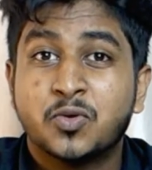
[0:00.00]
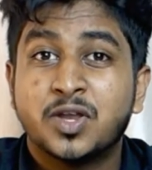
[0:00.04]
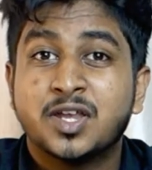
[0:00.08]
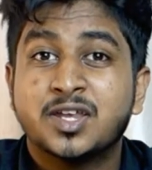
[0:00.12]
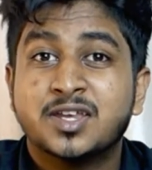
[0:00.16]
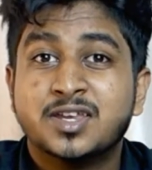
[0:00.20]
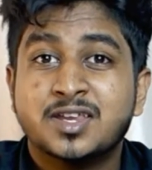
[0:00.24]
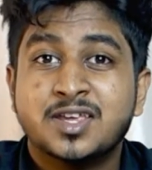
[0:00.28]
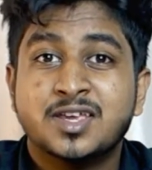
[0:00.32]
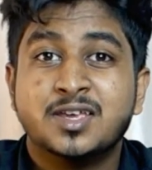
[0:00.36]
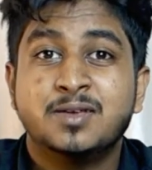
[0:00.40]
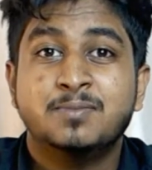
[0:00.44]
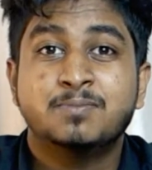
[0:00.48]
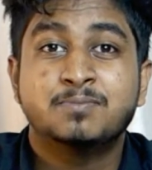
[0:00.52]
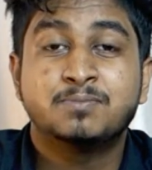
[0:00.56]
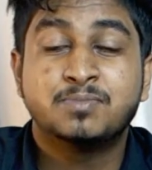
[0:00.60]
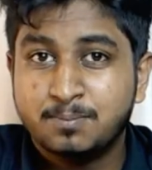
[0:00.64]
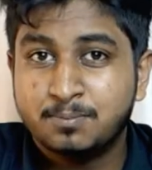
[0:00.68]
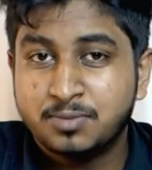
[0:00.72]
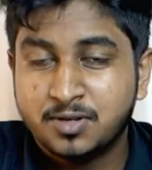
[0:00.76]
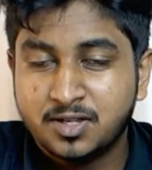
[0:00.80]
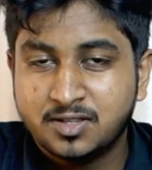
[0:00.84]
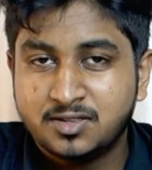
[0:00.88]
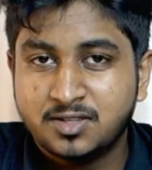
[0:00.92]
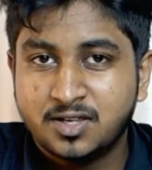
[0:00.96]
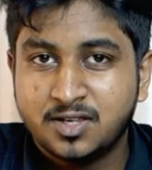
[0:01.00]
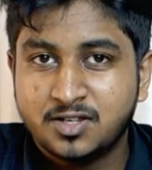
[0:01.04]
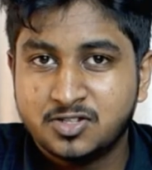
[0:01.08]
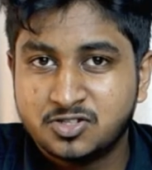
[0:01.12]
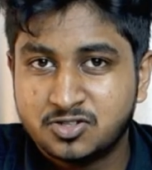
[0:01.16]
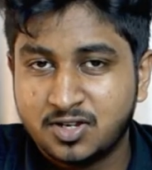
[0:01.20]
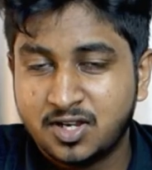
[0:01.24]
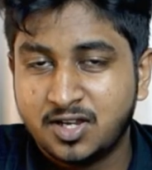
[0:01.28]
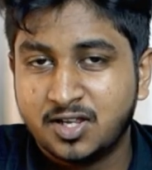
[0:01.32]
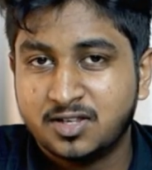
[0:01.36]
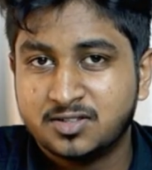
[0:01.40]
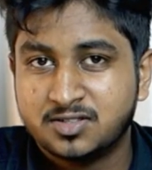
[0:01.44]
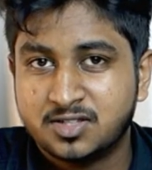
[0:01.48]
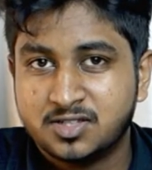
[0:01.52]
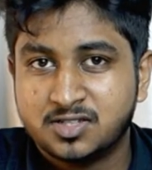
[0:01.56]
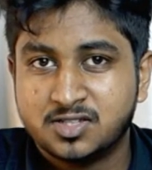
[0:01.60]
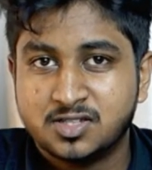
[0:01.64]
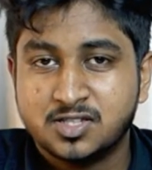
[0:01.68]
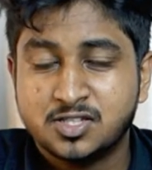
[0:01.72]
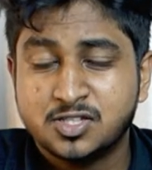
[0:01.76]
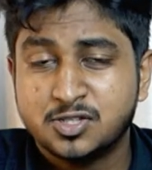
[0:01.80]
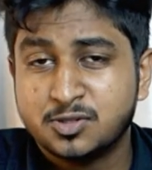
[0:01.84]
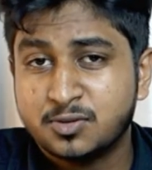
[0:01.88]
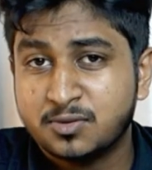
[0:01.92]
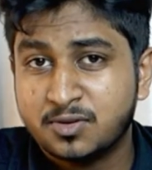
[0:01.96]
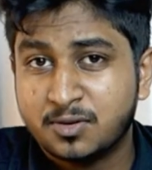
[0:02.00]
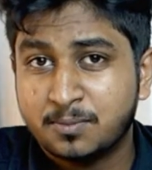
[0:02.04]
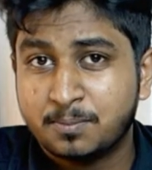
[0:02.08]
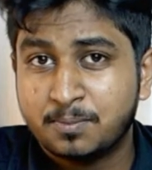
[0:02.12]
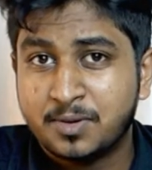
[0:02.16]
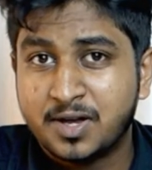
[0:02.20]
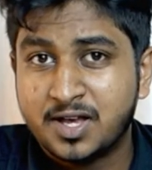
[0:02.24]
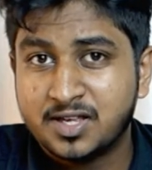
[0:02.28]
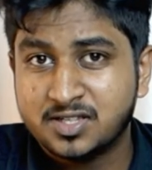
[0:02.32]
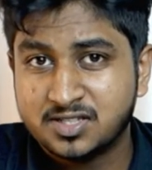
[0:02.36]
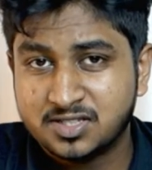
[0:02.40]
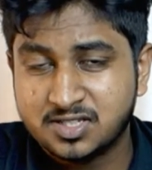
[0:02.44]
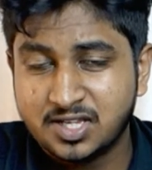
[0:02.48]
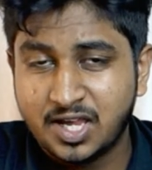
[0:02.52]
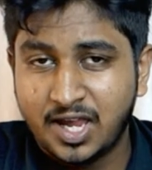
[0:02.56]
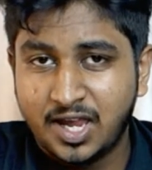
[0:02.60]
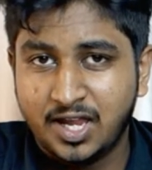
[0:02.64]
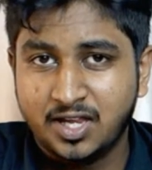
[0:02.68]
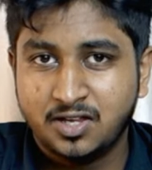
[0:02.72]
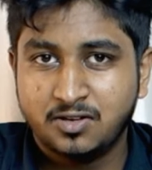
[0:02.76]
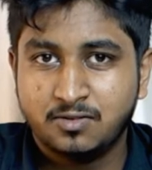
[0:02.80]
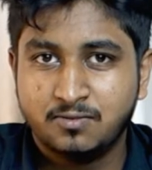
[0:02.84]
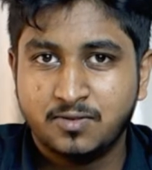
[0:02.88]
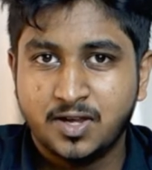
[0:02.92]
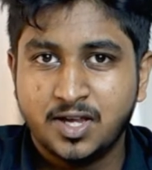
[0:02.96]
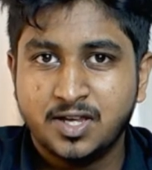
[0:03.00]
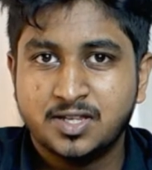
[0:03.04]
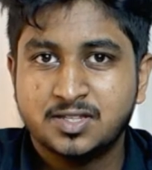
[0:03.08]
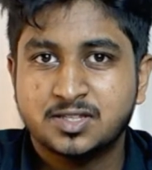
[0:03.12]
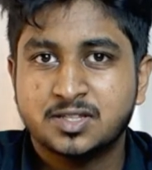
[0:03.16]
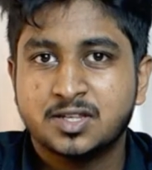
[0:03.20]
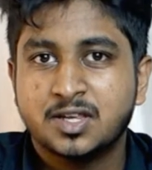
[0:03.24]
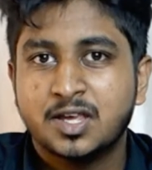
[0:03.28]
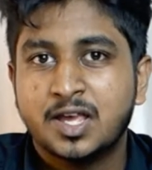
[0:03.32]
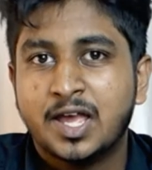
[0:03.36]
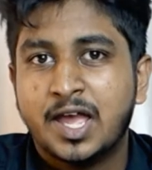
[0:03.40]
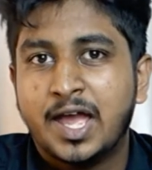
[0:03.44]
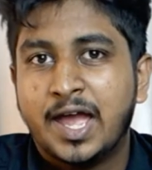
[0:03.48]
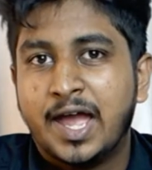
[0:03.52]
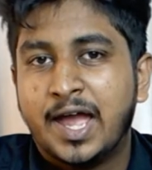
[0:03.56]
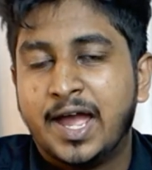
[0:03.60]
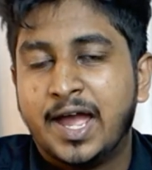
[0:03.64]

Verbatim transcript: 20 deep breathing training sessions over the past 8 weeks